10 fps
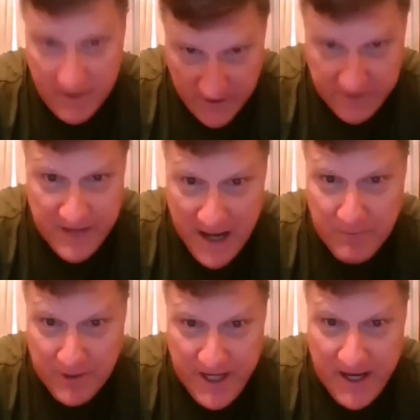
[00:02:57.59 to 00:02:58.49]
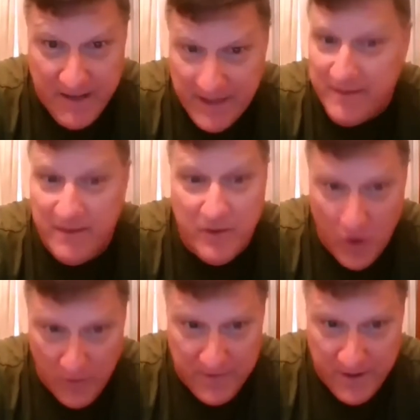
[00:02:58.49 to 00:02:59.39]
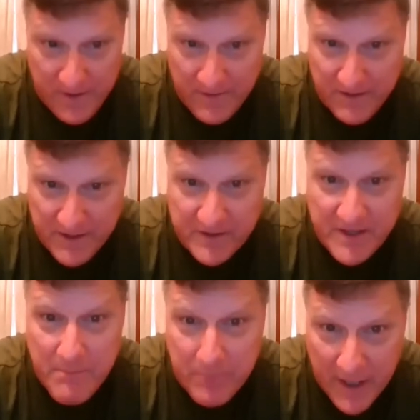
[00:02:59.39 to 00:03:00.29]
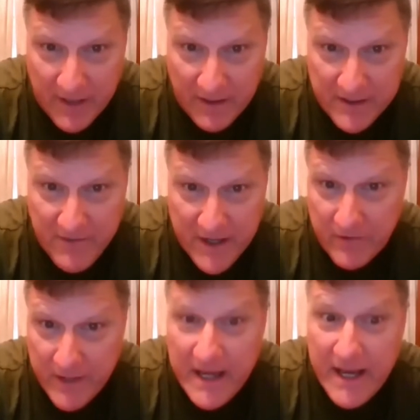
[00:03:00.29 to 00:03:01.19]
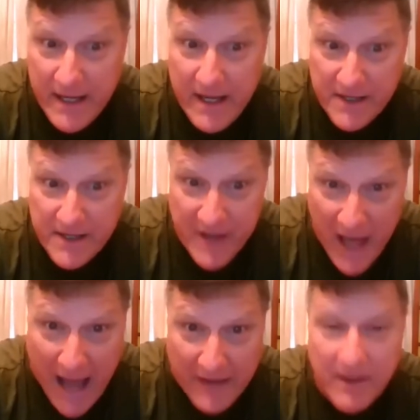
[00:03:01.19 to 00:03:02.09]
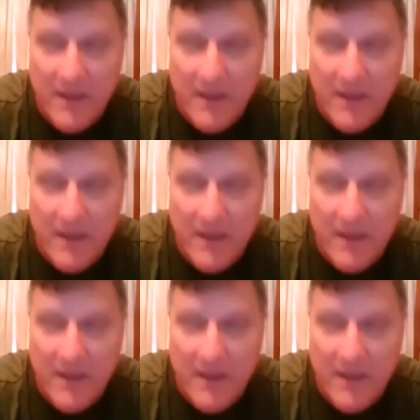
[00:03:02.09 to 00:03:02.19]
Let's not pretend that this is a bloodless victory. It is not.